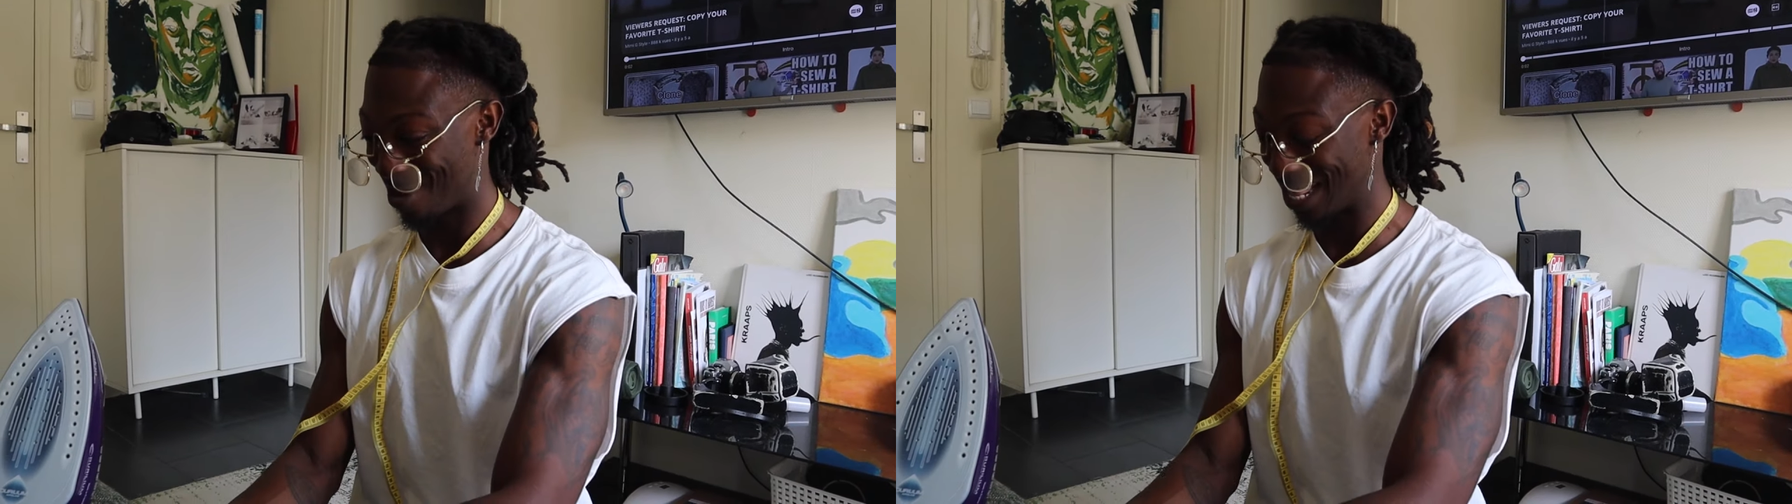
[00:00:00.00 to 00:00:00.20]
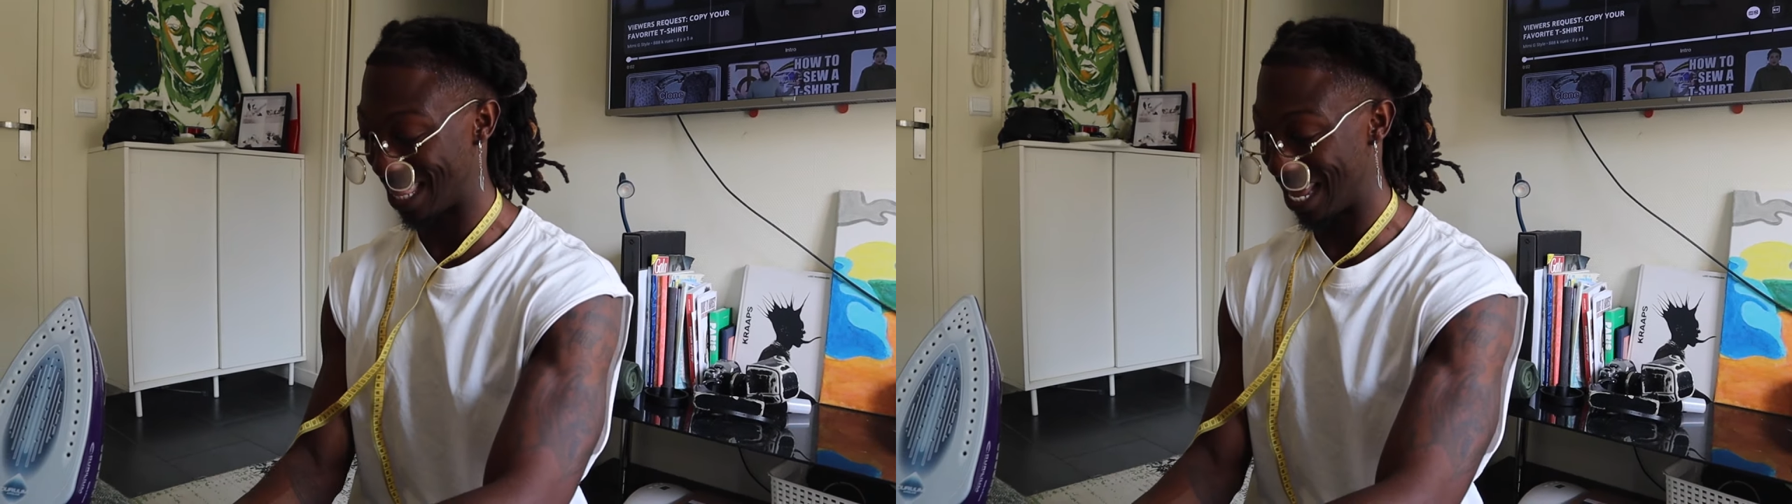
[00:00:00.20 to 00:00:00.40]

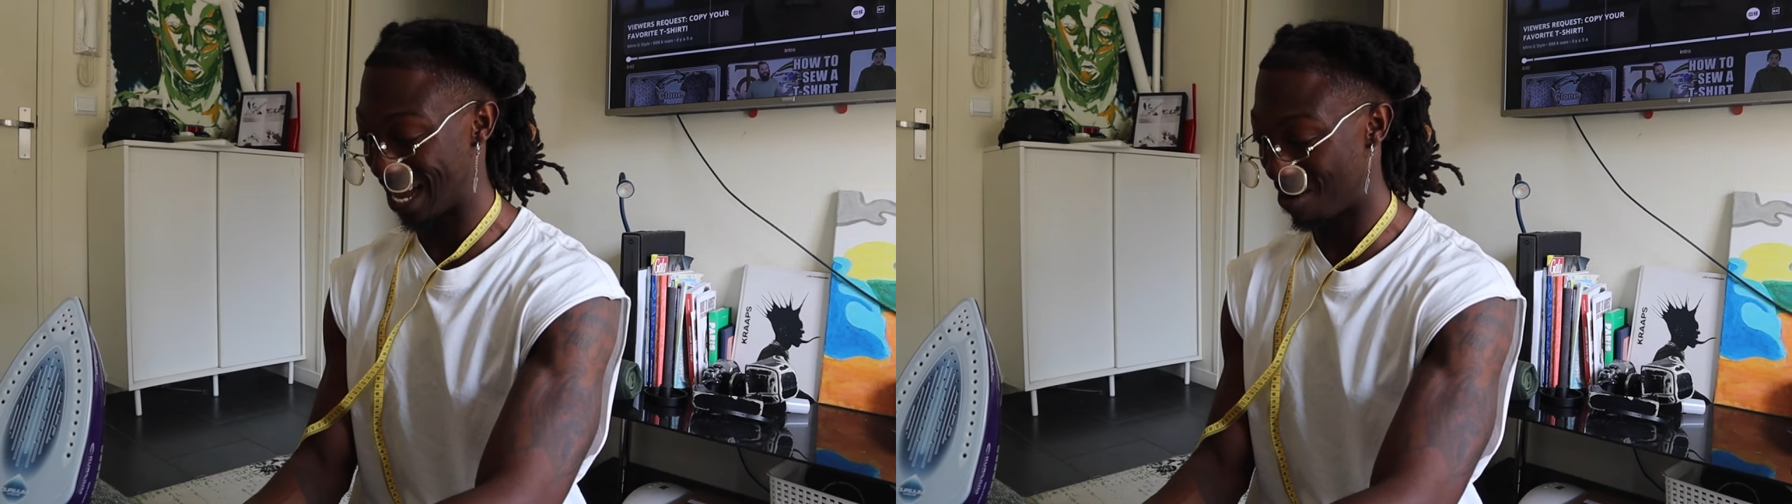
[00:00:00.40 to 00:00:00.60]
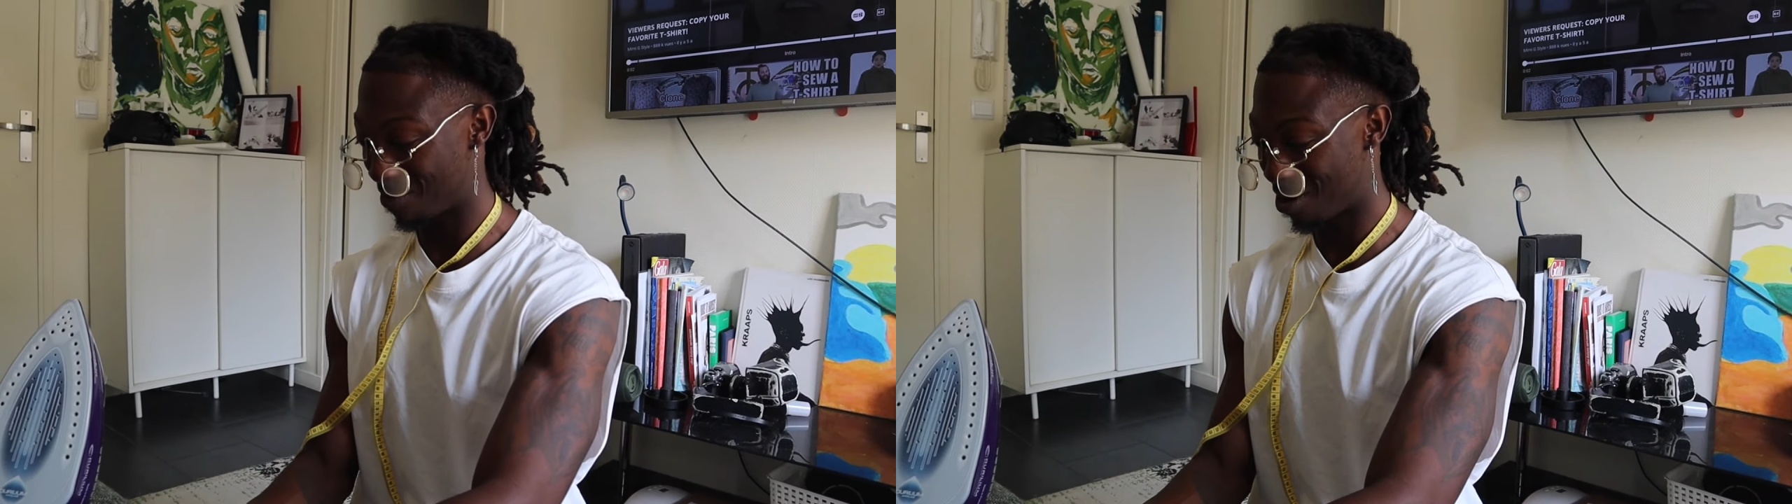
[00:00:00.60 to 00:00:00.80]
One
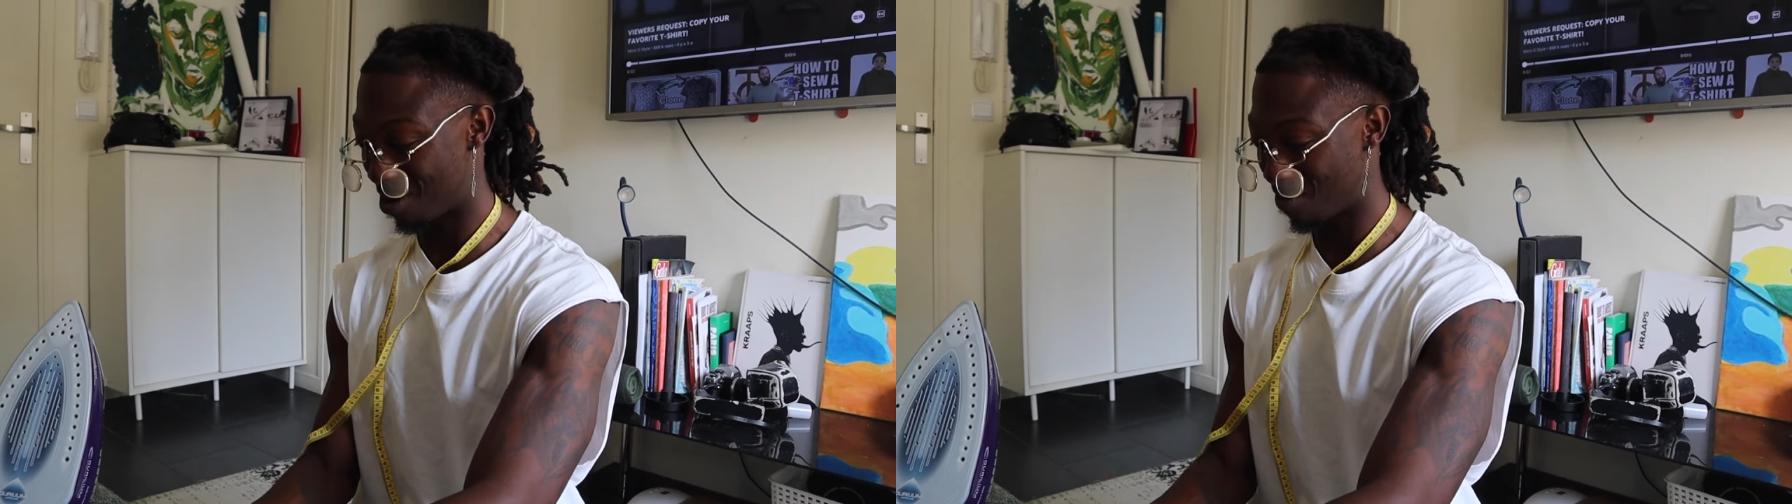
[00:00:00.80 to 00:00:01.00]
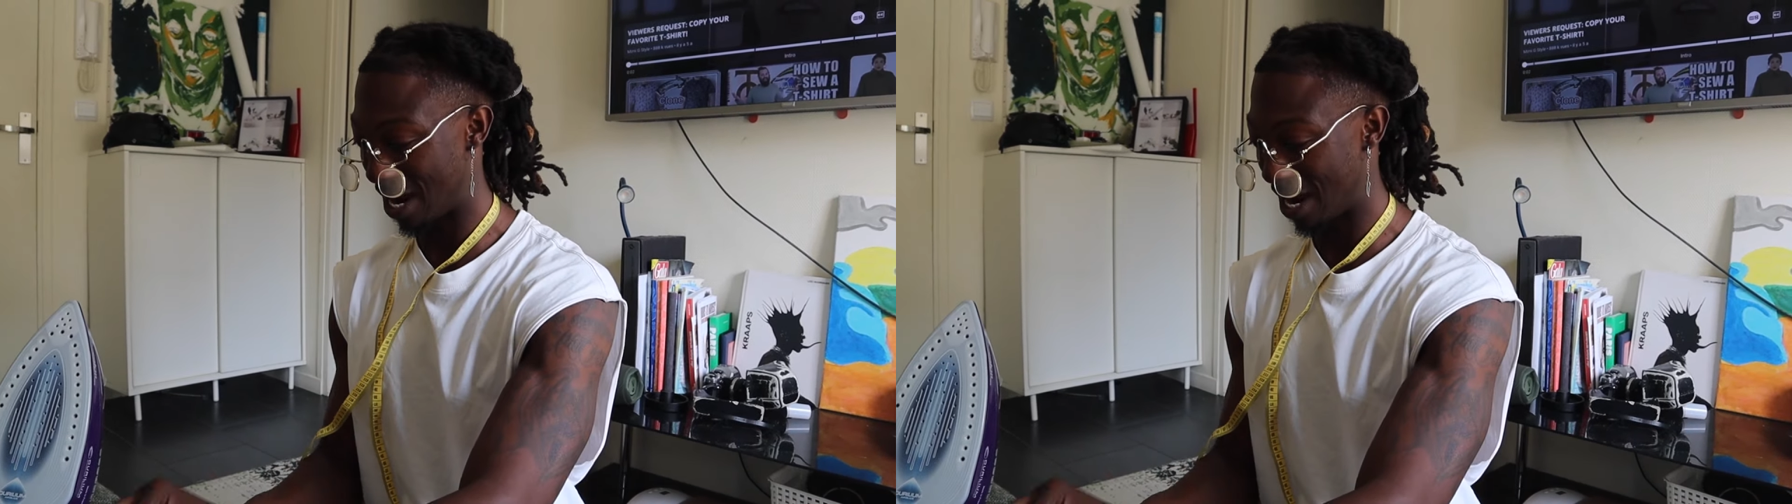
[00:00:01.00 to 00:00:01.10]
thing I'm learning